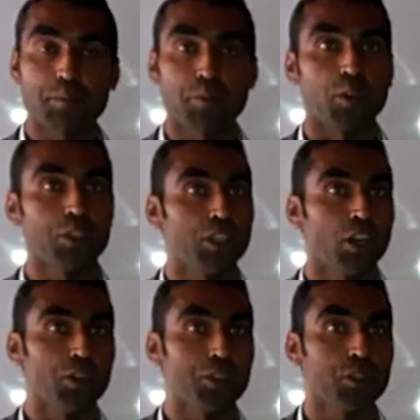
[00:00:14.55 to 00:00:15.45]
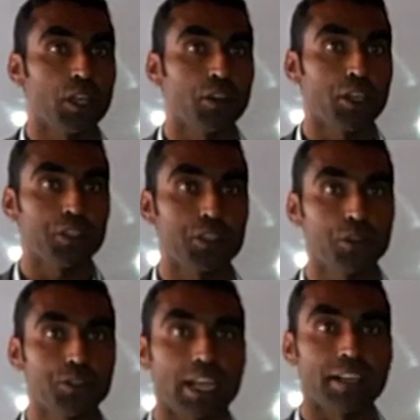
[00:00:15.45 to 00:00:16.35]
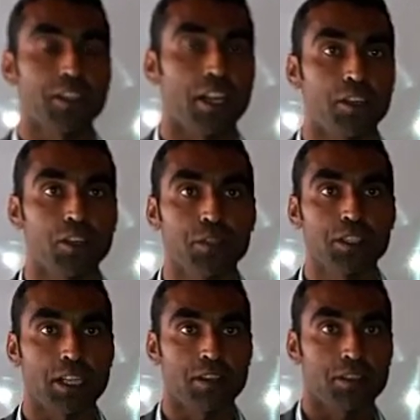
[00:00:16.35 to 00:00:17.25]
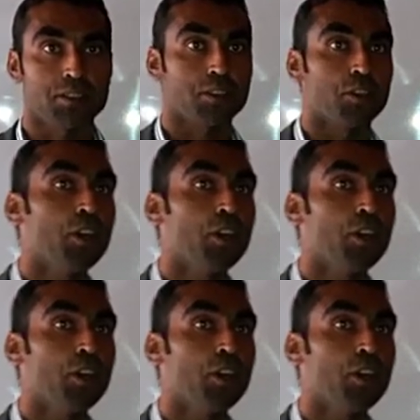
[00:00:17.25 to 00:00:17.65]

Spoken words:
that before the noun you are going to use at the end of the sentence.